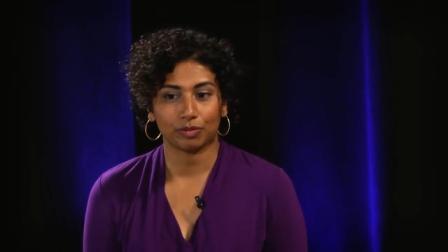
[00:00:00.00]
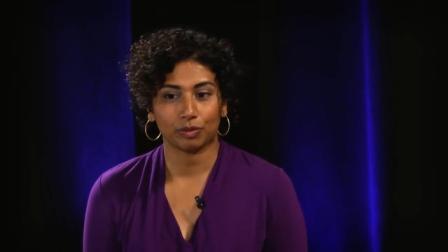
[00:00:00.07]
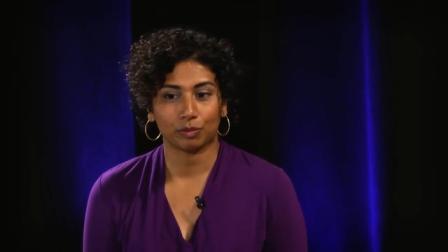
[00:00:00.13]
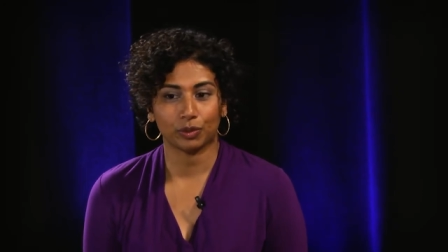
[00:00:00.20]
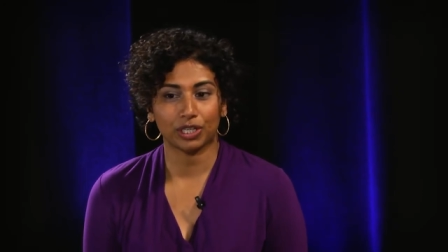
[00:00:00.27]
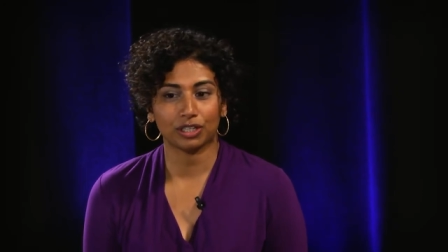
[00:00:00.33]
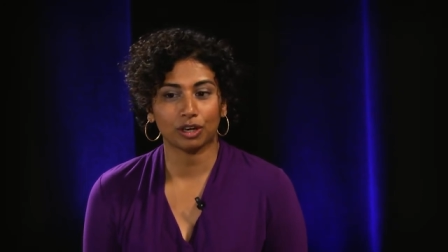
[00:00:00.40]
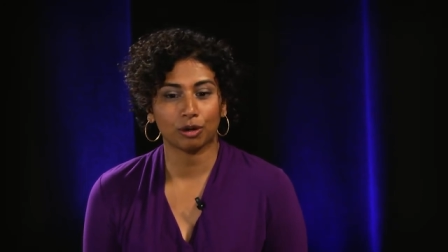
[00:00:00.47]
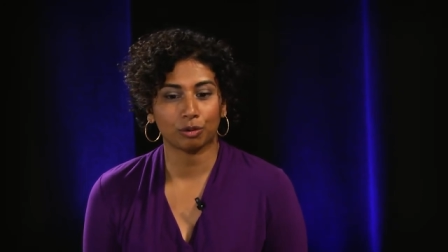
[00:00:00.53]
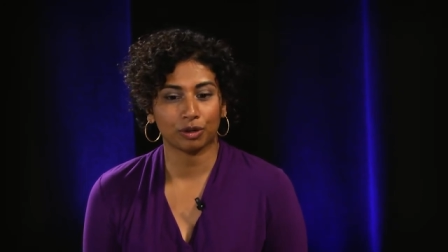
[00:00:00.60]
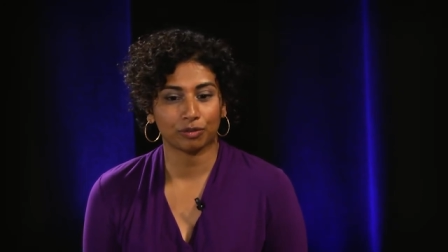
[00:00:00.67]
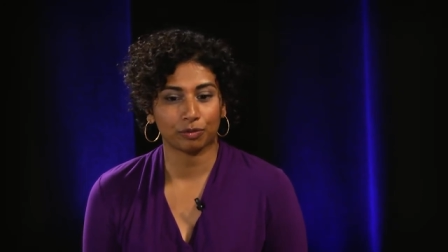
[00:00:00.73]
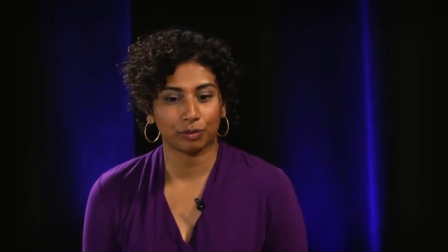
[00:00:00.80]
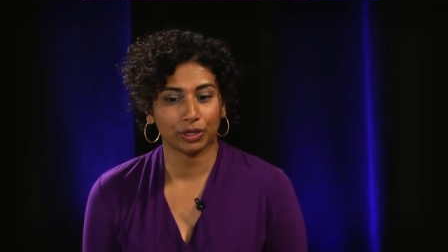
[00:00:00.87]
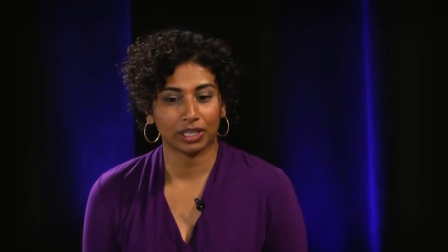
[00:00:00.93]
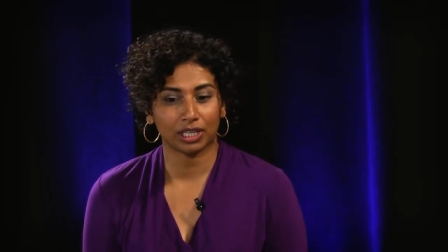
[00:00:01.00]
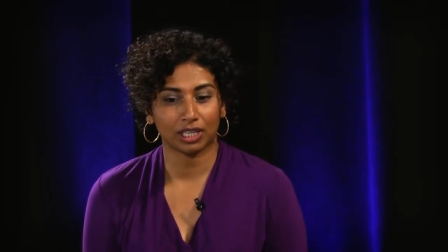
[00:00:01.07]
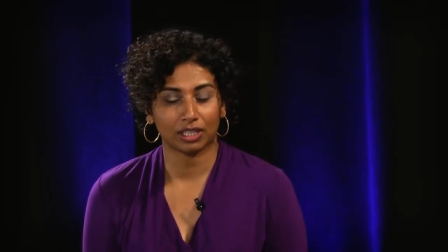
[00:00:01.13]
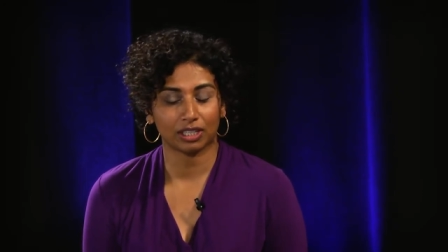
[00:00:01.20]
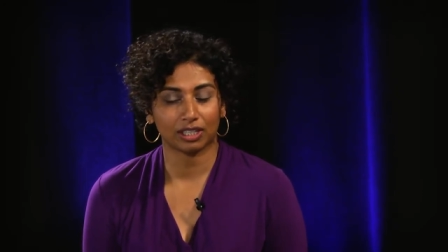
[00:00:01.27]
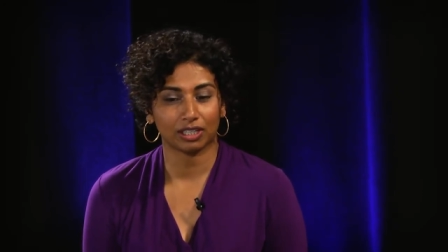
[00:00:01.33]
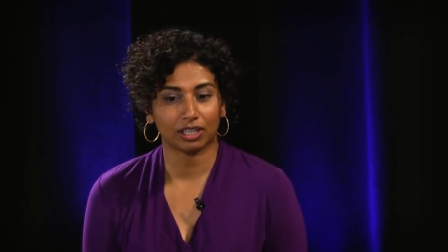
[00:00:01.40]
We know if
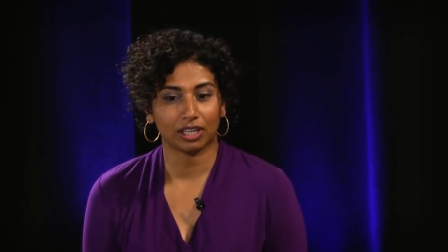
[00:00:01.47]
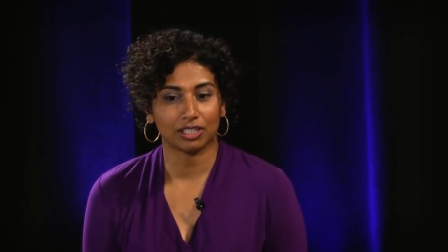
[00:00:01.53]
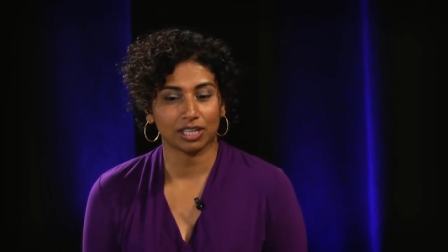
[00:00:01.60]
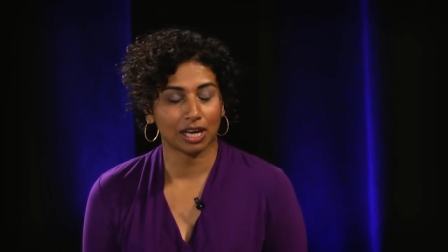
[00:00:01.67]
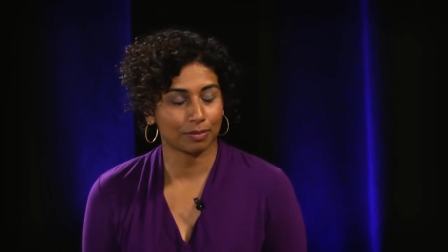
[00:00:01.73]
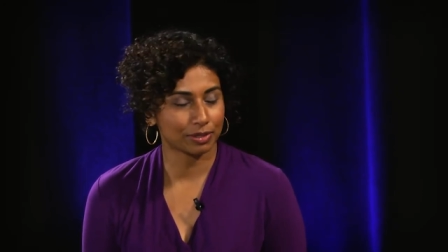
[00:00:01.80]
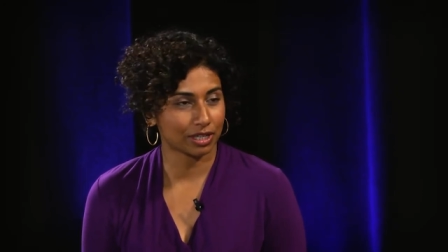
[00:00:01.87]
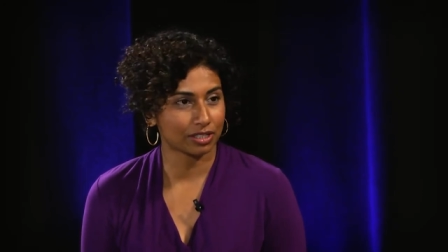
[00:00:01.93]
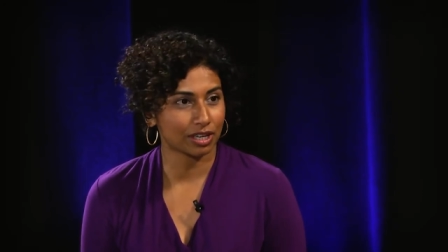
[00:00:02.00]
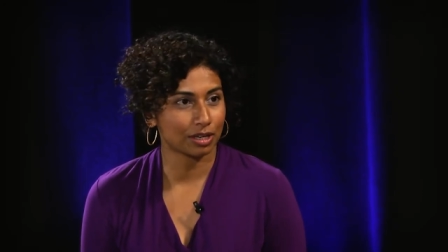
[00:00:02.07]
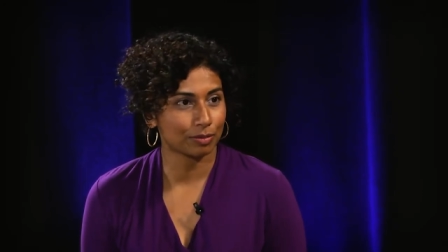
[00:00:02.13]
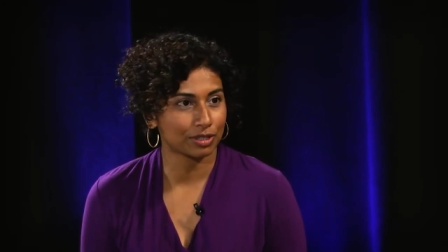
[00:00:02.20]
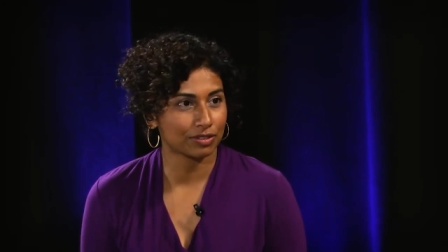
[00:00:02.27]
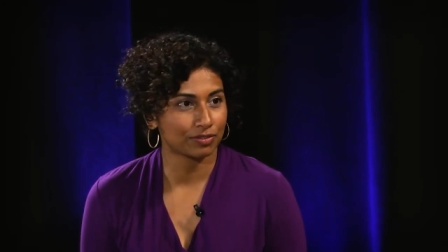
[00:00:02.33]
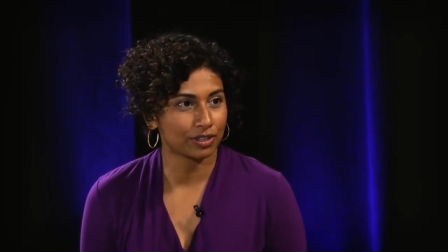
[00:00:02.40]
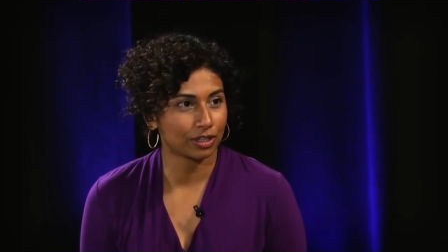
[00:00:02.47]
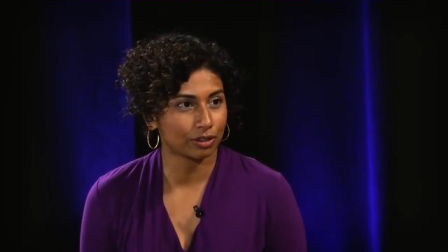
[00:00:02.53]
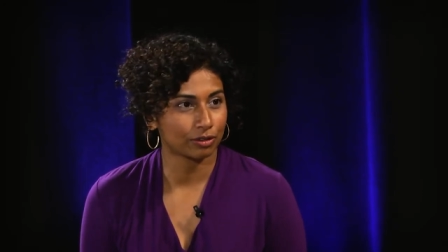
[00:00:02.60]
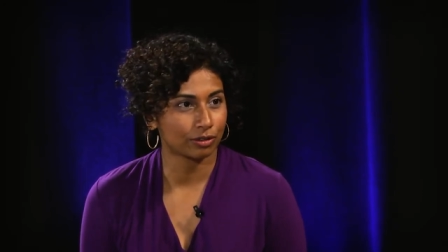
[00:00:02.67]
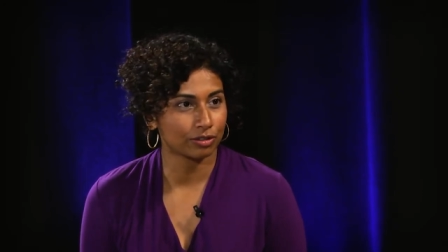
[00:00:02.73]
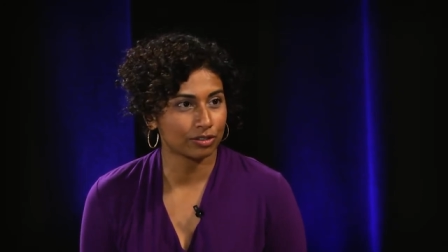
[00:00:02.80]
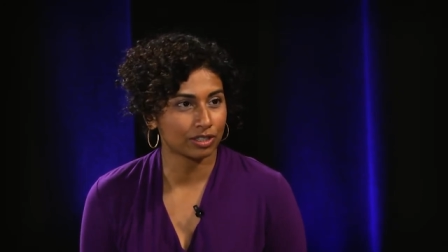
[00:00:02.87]
we adopt autonomous
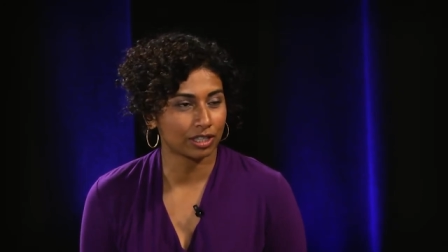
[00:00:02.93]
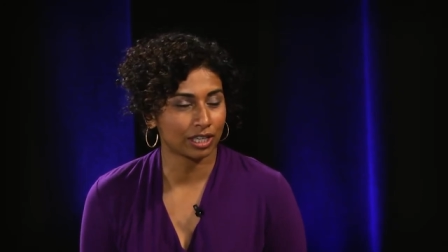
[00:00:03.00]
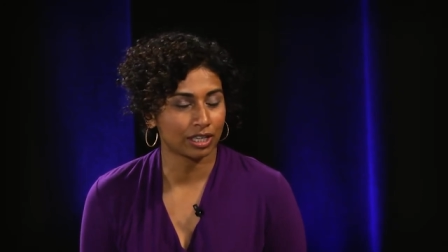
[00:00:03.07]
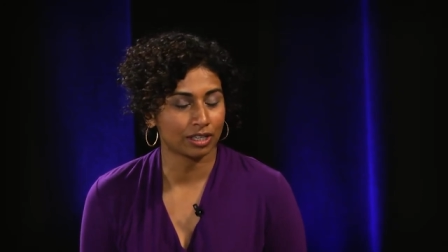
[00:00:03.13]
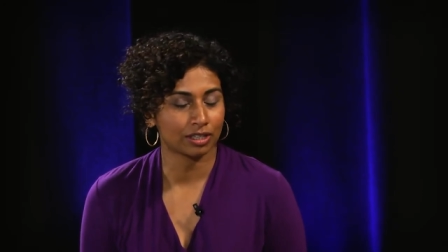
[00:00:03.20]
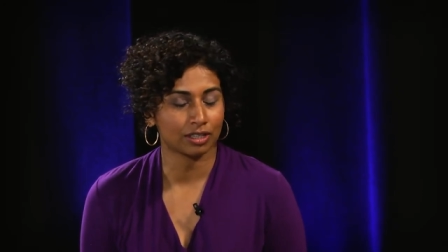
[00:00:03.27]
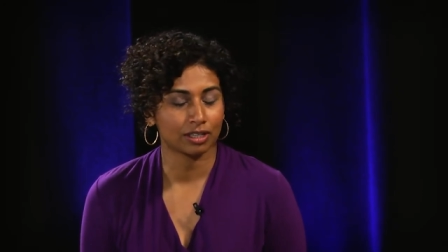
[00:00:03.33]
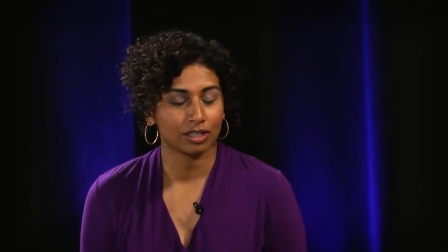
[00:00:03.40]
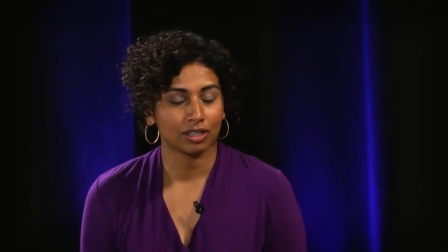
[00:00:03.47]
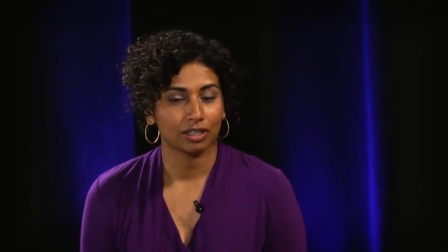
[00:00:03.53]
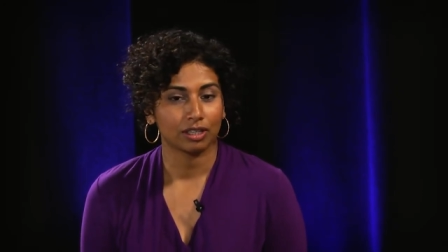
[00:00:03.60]
vehicles in